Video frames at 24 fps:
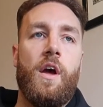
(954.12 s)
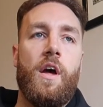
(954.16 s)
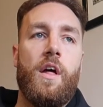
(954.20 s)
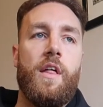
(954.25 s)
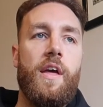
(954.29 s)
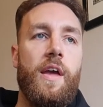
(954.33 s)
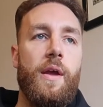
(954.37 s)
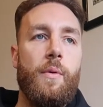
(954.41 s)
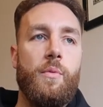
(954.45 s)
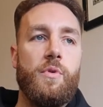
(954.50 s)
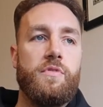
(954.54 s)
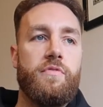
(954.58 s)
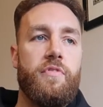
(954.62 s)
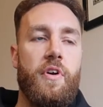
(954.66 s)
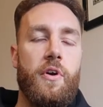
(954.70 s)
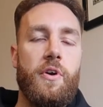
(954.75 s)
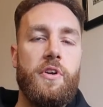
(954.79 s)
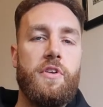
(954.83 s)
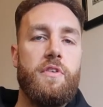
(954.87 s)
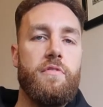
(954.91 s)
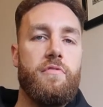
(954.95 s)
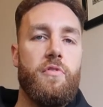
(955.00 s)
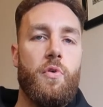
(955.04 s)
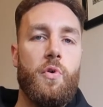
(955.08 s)
it was
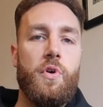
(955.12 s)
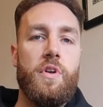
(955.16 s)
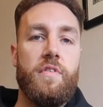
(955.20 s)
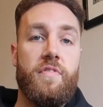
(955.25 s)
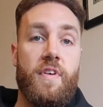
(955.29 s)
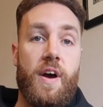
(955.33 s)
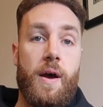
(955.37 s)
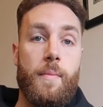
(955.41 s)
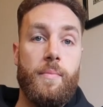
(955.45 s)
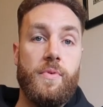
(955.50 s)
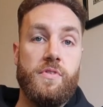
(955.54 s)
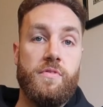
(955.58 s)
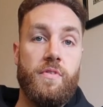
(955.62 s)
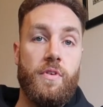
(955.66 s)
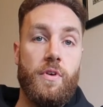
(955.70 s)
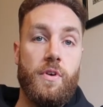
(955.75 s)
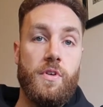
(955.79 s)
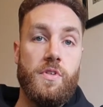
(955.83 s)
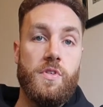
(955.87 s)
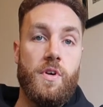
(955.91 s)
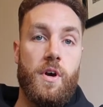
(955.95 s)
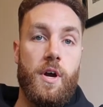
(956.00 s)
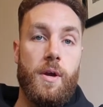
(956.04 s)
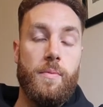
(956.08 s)
very devoid of atmosphere
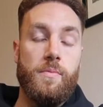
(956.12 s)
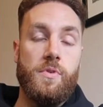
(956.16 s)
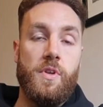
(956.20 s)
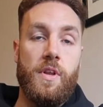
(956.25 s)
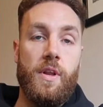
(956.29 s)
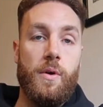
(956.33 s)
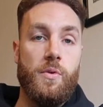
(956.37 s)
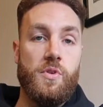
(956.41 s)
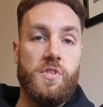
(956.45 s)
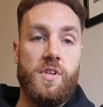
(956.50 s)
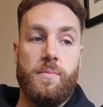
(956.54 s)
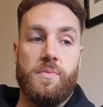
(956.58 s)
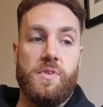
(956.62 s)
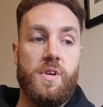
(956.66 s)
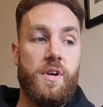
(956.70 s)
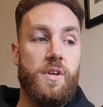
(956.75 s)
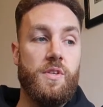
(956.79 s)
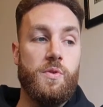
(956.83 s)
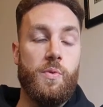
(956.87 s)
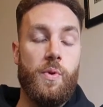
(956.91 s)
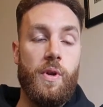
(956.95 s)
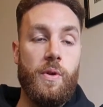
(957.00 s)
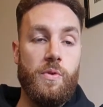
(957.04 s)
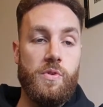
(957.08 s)
at times. And there were some
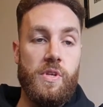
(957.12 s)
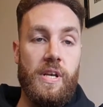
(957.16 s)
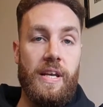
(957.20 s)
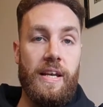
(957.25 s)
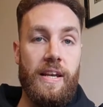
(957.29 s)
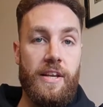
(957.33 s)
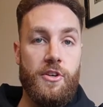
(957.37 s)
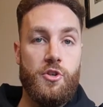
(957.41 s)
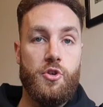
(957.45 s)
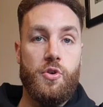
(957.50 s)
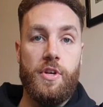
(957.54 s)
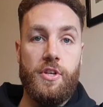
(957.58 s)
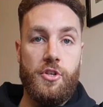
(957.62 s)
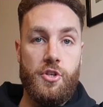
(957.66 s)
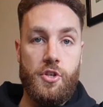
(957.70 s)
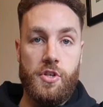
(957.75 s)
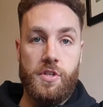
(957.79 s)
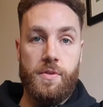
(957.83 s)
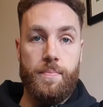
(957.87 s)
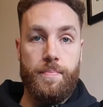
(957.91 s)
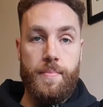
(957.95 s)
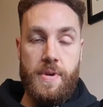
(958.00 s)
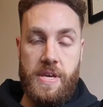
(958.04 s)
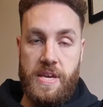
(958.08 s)
times when it was literally
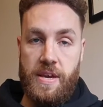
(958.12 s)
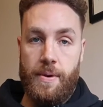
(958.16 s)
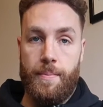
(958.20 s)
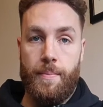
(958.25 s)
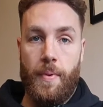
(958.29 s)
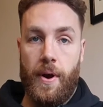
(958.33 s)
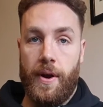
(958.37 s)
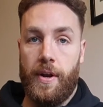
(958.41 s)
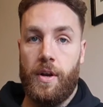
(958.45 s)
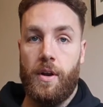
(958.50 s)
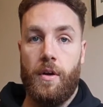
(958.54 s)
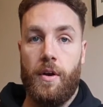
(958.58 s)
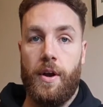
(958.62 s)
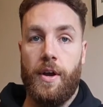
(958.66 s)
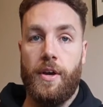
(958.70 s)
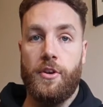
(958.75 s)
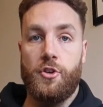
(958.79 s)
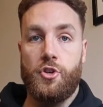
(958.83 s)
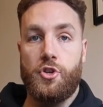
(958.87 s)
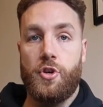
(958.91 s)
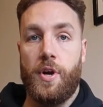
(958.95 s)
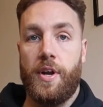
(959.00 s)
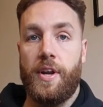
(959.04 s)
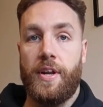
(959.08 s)
just me and my
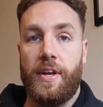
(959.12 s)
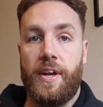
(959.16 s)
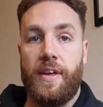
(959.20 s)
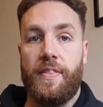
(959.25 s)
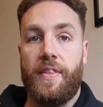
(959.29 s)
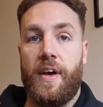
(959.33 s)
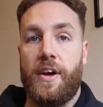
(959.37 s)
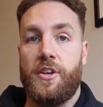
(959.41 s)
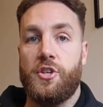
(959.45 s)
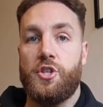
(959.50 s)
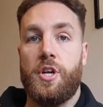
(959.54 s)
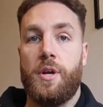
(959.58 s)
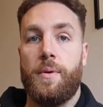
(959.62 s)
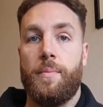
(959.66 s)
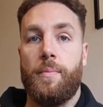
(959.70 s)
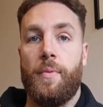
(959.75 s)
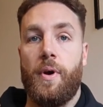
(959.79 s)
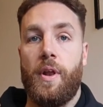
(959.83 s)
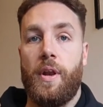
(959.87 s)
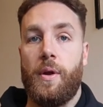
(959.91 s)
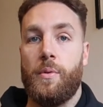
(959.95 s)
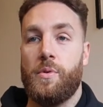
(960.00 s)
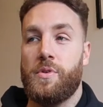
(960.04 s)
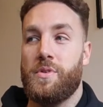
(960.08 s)
client training in that gym,
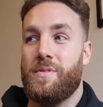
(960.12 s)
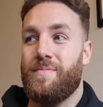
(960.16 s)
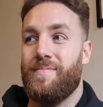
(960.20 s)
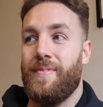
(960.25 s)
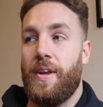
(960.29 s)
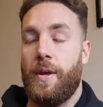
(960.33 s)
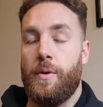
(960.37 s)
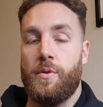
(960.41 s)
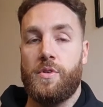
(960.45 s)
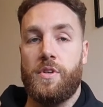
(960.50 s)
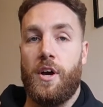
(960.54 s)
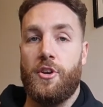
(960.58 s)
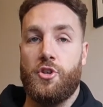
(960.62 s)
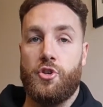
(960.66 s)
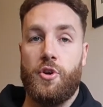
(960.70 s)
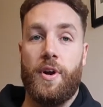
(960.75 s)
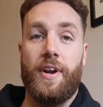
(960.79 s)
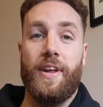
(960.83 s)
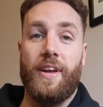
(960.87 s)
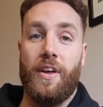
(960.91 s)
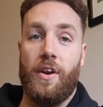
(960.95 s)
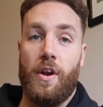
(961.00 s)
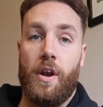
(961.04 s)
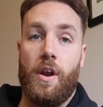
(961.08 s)
and it was like
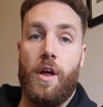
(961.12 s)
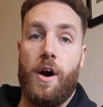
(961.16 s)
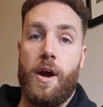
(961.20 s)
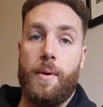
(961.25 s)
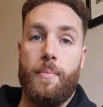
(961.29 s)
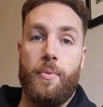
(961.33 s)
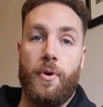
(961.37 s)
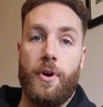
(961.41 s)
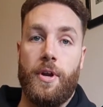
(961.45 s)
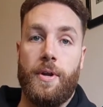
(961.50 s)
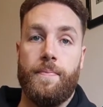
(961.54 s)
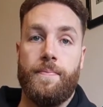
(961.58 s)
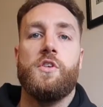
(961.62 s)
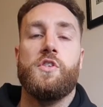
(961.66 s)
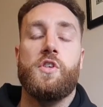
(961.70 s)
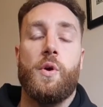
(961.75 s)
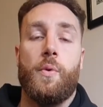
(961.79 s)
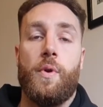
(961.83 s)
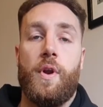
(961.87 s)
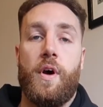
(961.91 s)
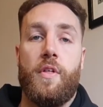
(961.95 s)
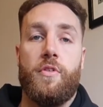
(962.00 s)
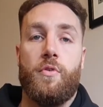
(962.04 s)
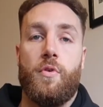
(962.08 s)
training in a library.
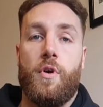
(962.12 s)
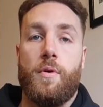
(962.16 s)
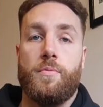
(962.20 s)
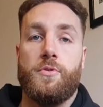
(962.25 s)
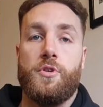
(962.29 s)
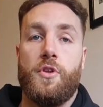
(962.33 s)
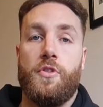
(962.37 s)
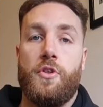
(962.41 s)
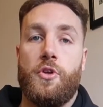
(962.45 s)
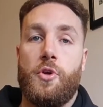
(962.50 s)
So another option that